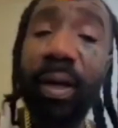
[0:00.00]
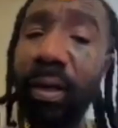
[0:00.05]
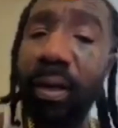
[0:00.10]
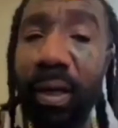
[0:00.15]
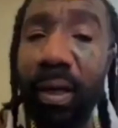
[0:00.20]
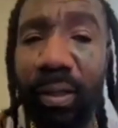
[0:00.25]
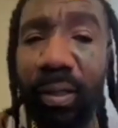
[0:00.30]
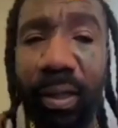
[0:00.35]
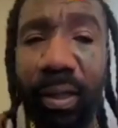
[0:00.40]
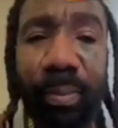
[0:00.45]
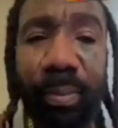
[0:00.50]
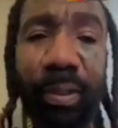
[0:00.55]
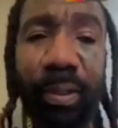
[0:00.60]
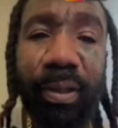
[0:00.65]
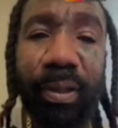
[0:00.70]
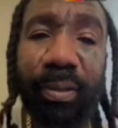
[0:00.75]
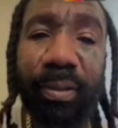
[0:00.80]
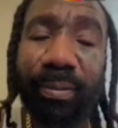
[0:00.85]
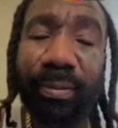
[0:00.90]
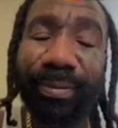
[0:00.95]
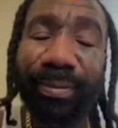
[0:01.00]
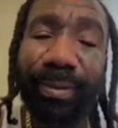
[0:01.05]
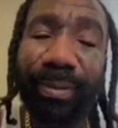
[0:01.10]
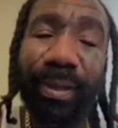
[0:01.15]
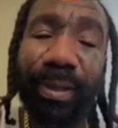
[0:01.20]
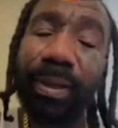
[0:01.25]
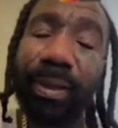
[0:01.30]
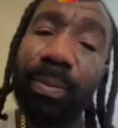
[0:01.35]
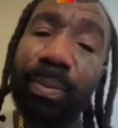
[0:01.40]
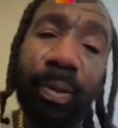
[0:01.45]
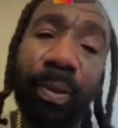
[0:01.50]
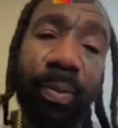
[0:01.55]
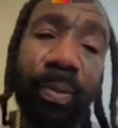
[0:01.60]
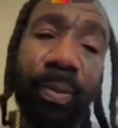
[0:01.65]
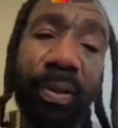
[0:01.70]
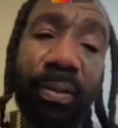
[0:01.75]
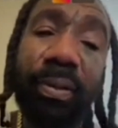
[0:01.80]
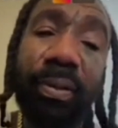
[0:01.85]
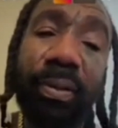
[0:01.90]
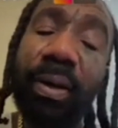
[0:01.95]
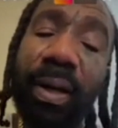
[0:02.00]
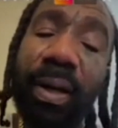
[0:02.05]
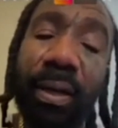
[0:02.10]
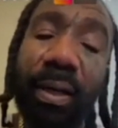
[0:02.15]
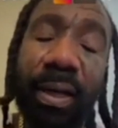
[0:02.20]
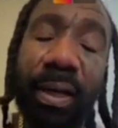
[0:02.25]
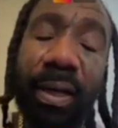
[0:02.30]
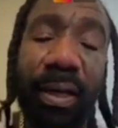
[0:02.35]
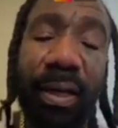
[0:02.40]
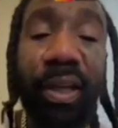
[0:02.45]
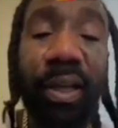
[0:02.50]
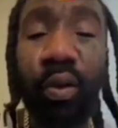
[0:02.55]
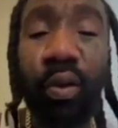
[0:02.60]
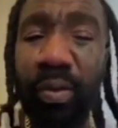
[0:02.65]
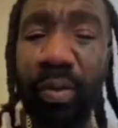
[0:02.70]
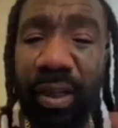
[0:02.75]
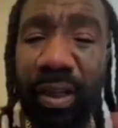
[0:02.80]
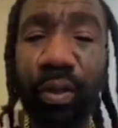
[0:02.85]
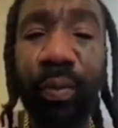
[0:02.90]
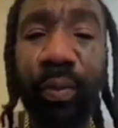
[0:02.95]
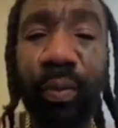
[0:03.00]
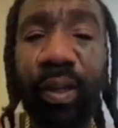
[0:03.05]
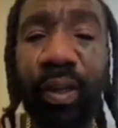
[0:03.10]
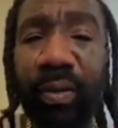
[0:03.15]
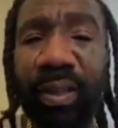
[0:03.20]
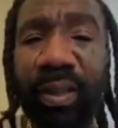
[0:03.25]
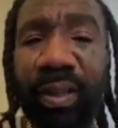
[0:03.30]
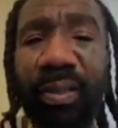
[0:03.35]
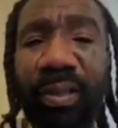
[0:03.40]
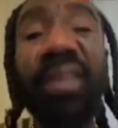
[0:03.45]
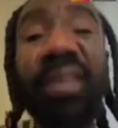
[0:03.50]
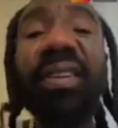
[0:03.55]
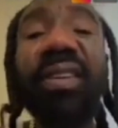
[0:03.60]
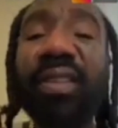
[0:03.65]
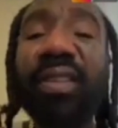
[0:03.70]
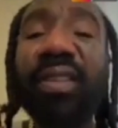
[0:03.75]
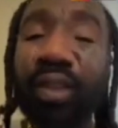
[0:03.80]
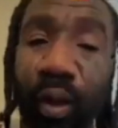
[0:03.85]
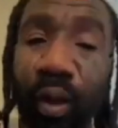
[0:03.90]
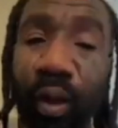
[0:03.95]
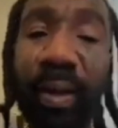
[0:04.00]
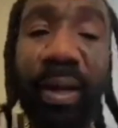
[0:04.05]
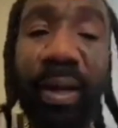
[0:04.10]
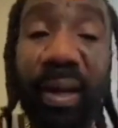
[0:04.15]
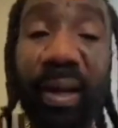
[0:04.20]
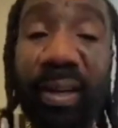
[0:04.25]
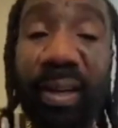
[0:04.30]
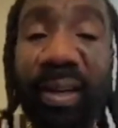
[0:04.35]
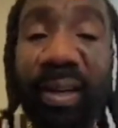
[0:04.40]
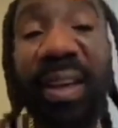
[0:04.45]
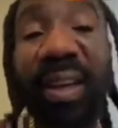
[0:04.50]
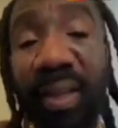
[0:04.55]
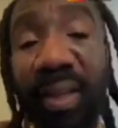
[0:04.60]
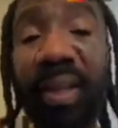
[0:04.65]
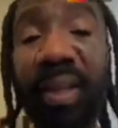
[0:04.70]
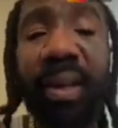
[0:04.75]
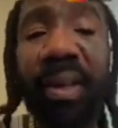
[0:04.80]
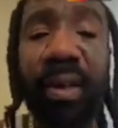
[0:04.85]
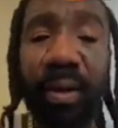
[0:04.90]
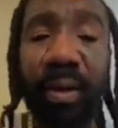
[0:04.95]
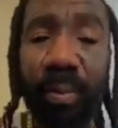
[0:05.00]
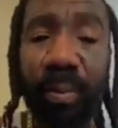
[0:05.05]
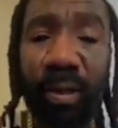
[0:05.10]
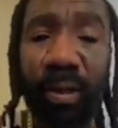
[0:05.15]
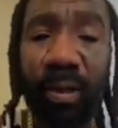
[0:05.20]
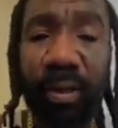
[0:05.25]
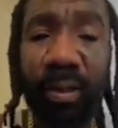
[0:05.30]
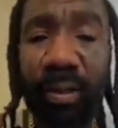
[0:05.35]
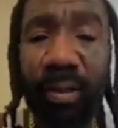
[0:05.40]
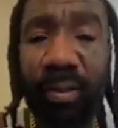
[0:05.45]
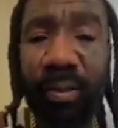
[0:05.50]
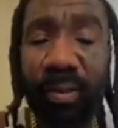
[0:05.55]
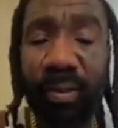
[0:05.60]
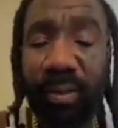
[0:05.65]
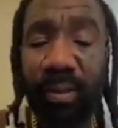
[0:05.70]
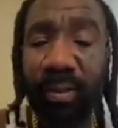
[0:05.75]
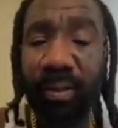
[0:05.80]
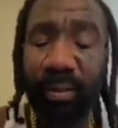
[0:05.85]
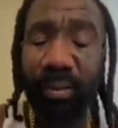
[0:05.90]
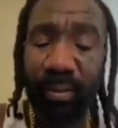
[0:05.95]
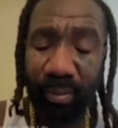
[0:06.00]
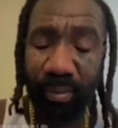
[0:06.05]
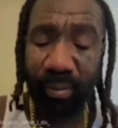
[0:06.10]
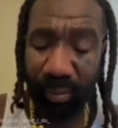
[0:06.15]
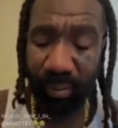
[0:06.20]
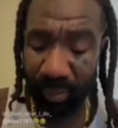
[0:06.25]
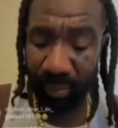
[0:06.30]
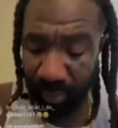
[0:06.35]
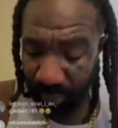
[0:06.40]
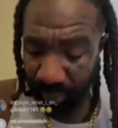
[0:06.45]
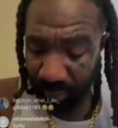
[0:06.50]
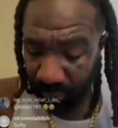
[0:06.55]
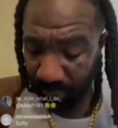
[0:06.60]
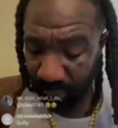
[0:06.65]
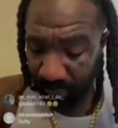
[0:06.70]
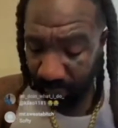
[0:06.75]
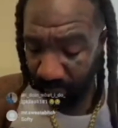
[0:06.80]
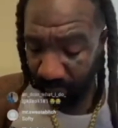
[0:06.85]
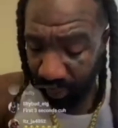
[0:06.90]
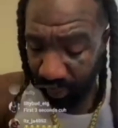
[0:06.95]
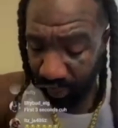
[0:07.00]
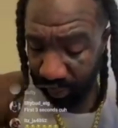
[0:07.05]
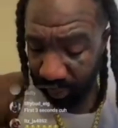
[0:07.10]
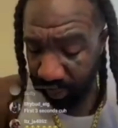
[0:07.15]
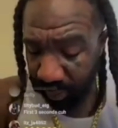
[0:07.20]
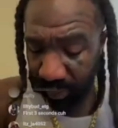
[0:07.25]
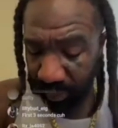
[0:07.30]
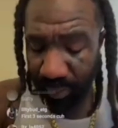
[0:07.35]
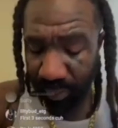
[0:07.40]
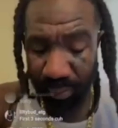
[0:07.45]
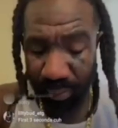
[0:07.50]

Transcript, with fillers: Don't act like that, bro. Like, come on, bro. Don't act like that. You sent a request. Don't act like that. Get in here, bro. Oh shit.